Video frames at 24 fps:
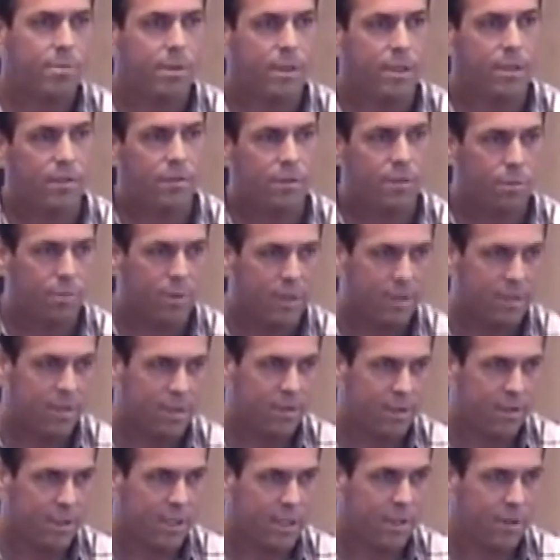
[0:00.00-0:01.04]
but it's the
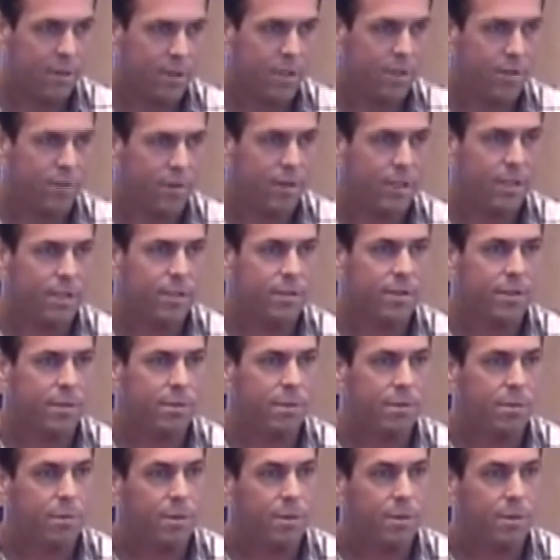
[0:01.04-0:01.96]
Residents Encountering Christ.